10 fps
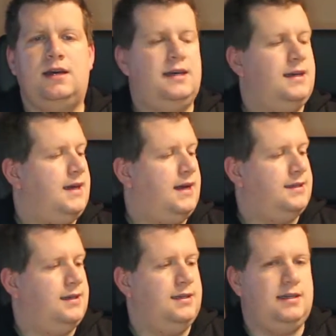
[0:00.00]
It
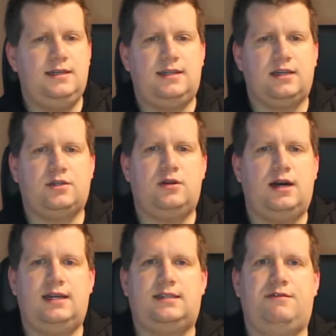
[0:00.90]
has an Intel
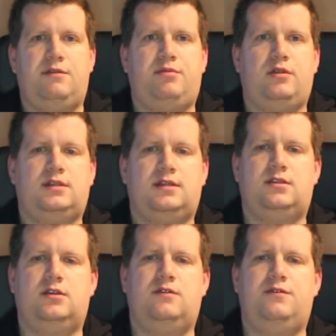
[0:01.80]
Core i7
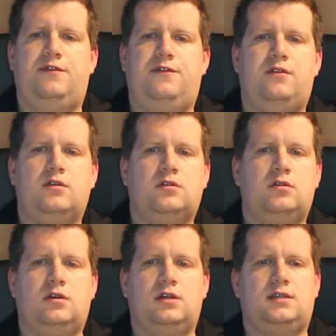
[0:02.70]
processor with 4
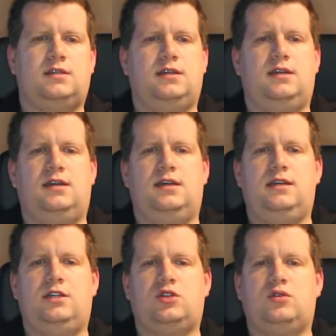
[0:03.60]
cores,
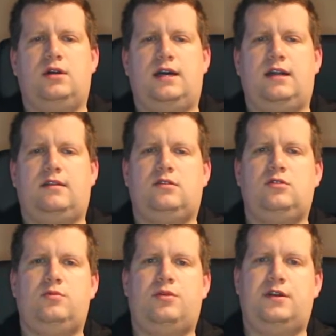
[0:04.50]
each core at
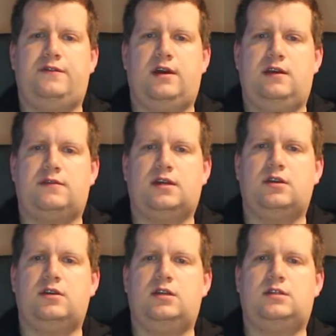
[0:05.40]
2.5
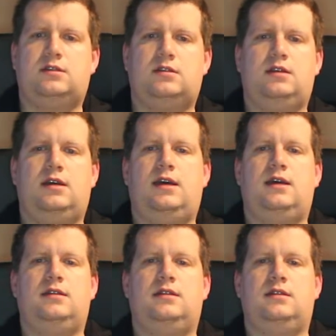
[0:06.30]
GHz,
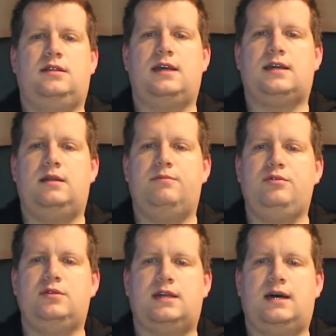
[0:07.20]
and they can
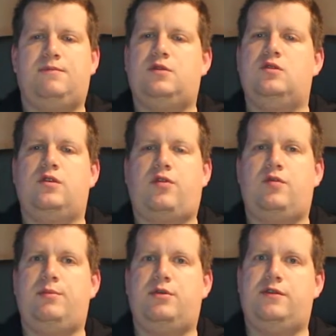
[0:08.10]
boost up to
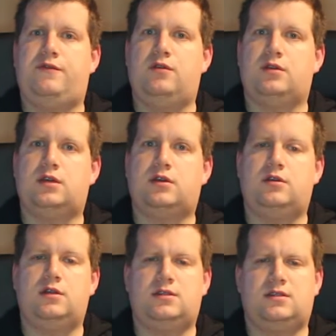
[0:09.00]
3.4
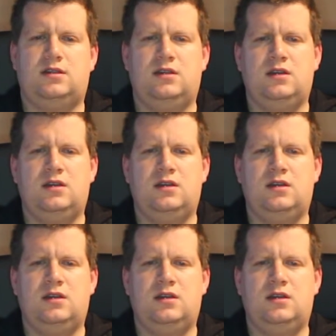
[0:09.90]
GHz.